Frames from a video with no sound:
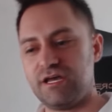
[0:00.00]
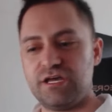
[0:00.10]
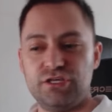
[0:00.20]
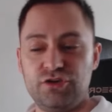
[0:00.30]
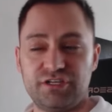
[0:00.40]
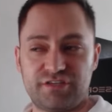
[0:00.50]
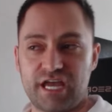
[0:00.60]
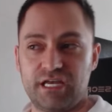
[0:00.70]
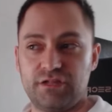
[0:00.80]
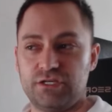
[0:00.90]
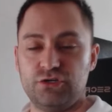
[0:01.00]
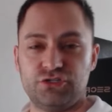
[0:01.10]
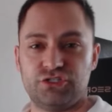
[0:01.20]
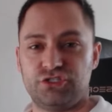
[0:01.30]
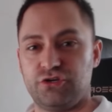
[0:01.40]
you could technically use
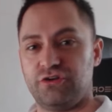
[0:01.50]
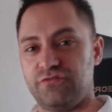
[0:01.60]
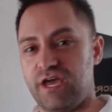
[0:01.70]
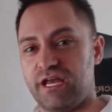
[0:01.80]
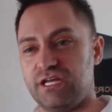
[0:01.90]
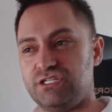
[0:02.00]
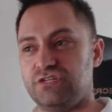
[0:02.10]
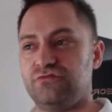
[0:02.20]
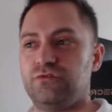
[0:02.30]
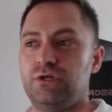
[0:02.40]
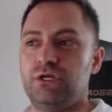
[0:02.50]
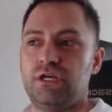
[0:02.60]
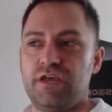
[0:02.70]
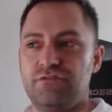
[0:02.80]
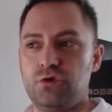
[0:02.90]
this to your advantage if
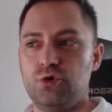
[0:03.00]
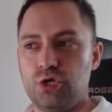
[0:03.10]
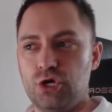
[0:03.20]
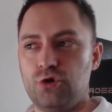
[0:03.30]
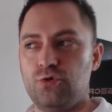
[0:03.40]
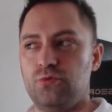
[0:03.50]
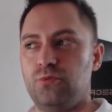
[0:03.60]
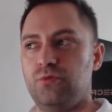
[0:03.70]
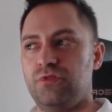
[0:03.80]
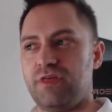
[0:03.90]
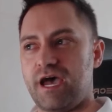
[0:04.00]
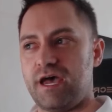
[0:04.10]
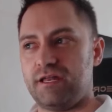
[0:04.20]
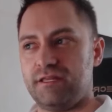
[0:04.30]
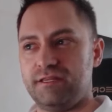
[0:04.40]
if you knew
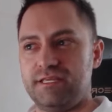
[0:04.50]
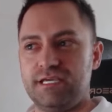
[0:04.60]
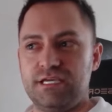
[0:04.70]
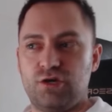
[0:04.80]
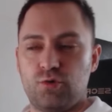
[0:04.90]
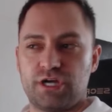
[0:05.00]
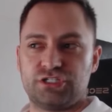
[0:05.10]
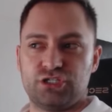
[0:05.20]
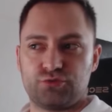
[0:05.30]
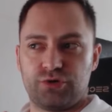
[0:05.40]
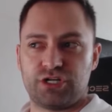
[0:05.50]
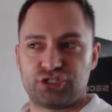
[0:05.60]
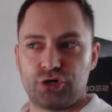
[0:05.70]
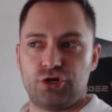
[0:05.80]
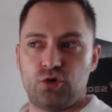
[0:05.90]
that the questions were in a
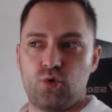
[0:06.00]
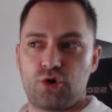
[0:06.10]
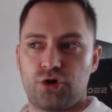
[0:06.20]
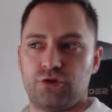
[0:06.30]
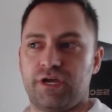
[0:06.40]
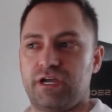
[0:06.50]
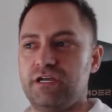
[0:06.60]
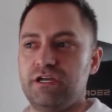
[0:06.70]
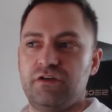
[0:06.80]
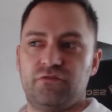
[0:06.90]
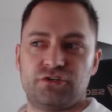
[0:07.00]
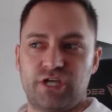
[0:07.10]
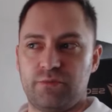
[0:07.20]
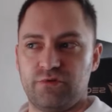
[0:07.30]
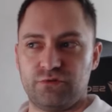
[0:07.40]
certain order, like for
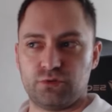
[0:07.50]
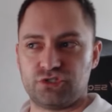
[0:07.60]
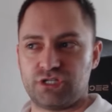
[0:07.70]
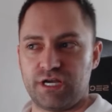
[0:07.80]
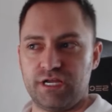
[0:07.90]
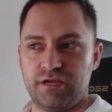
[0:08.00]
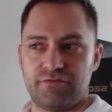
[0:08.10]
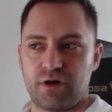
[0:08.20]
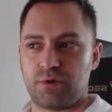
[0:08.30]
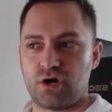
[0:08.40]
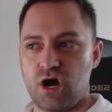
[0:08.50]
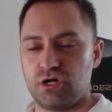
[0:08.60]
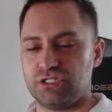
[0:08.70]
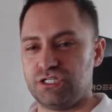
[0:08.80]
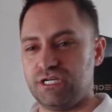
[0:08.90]
example, if you were studying
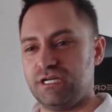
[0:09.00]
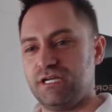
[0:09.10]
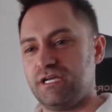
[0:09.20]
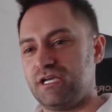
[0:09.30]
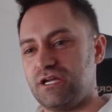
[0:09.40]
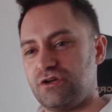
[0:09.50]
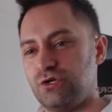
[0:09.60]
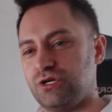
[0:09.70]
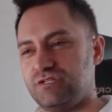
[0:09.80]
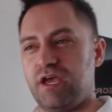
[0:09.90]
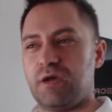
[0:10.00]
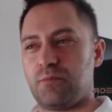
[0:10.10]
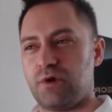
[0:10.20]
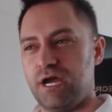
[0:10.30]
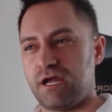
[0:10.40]
pharmacology, you know, you could take a
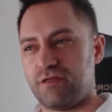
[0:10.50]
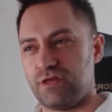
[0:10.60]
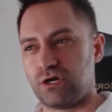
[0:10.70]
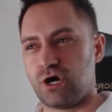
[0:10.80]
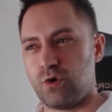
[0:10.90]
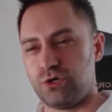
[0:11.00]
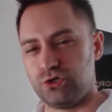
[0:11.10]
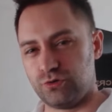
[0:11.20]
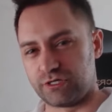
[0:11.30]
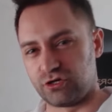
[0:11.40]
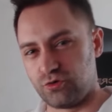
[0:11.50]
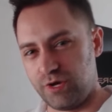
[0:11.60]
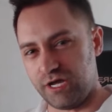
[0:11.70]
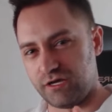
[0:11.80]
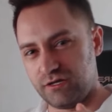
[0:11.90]
break and then go and do like a
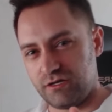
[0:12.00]
quick